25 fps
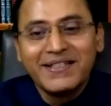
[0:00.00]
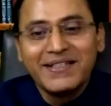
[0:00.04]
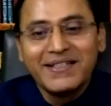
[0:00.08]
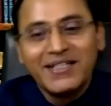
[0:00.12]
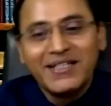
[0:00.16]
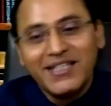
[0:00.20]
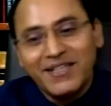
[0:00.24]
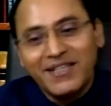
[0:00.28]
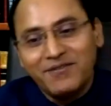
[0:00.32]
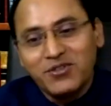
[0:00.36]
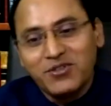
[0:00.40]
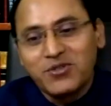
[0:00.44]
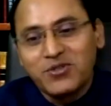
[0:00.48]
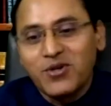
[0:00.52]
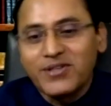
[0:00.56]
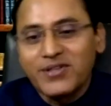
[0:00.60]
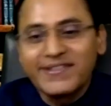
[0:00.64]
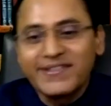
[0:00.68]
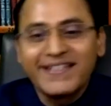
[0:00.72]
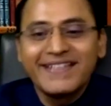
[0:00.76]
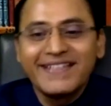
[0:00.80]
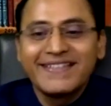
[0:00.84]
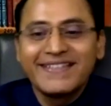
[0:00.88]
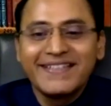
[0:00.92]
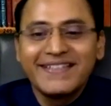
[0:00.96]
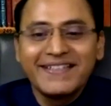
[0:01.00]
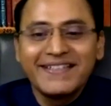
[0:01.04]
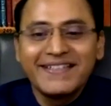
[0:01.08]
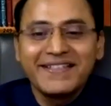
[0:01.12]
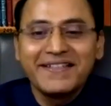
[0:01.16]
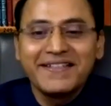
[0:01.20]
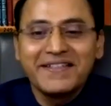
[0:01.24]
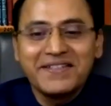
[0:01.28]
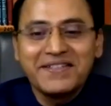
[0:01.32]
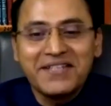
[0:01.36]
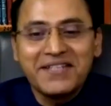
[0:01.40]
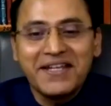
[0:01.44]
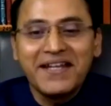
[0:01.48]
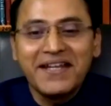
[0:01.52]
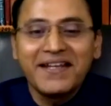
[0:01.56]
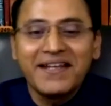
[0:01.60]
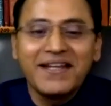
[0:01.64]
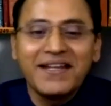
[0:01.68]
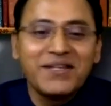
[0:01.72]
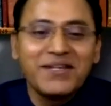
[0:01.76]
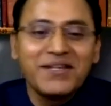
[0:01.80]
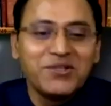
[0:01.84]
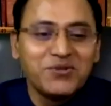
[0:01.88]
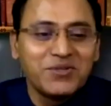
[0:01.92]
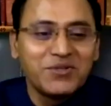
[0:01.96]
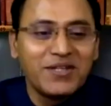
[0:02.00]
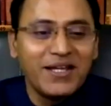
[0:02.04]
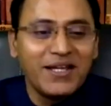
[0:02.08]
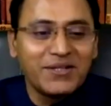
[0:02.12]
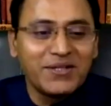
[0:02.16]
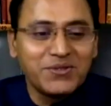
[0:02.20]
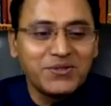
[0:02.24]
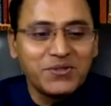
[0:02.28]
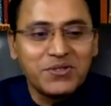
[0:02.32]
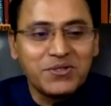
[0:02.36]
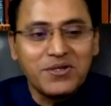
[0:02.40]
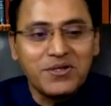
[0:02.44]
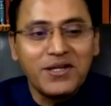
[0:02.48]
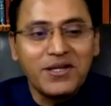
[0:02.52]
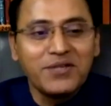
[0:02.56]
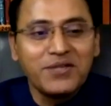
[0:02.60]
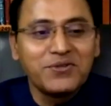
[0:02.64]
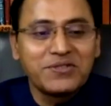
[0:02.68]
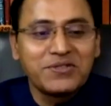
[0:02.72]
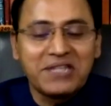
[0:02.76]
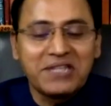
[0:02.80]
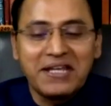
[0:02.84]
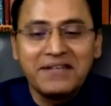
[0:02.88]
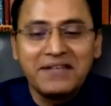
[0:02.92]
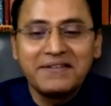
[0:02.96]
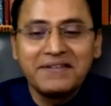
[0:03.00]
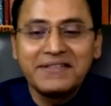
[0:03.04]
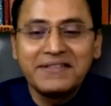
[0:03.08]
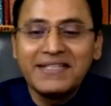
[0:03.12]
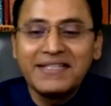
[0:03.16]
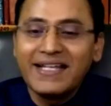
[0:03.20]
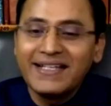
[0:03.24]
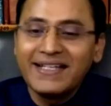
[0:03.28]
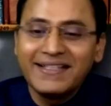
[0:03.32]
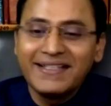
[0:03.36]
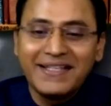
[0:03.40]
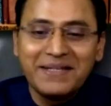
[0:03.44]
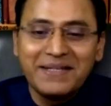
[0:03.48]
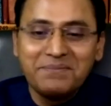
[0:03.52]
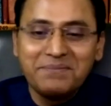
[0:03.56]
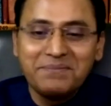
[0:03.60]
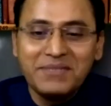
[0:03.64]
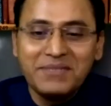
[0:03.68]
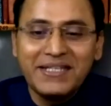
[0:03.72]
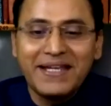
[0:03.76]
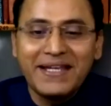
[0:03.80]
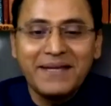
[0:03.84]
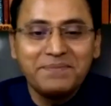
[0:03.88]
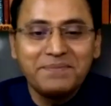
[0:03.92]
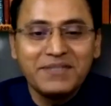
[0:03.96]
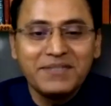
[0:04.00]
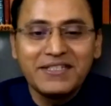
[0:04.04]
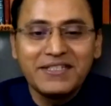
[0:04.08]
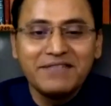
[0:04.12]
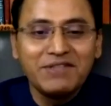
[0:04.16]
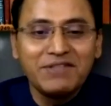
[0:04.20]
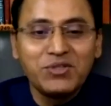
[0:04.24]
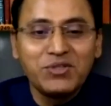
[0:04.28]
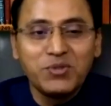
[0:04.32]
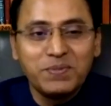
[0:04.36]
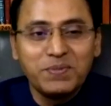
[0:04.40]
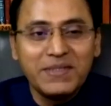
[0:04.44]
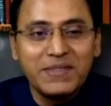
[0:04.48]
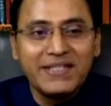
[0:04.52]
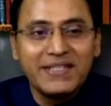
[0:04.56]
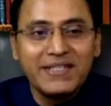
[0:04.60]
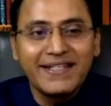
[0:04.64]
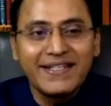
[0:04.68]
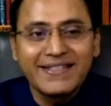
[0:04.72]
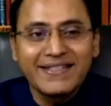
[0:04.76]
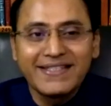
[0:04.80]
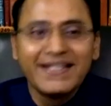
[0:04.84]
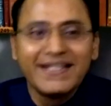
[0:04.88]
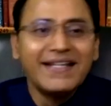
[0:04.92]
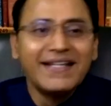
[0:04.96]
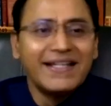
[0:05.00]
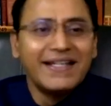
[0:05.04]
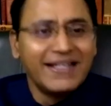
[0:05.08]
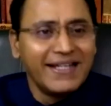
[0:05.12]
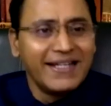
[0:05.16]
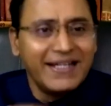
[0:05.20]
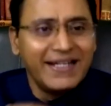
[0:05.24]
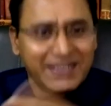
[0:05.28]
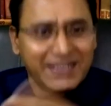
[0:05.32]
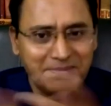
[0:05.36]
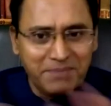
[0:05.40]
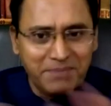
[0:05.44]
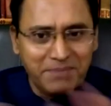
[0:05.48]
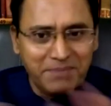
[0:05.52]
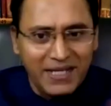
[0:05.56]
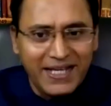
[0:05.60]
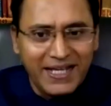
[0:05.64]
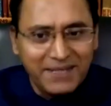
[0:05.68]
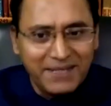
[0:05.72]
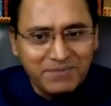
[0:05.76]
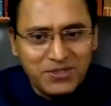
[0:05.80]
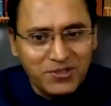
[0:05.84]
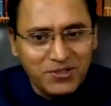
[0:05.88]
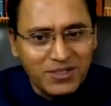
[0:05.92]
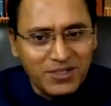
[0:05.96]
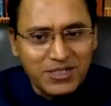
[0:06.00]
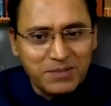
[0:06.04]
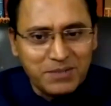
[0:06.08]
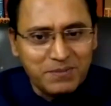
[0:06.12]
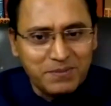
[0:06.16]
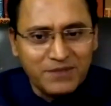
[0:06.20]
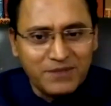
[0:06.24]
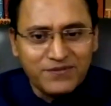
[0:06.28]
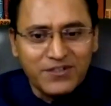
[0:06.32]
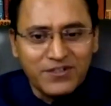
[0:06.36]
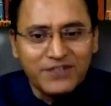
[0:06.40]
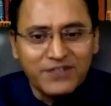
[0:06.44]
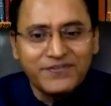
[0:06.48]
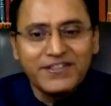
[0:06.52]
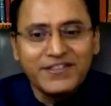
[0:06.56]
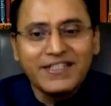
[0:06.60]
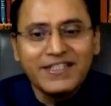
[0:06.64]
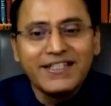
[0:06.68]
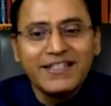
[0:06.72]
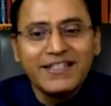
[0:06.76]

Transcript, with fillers: If you causally sit in a chair and you would like to draw your salary and then be happy giving opinions, it's perhaps your cup of coffee,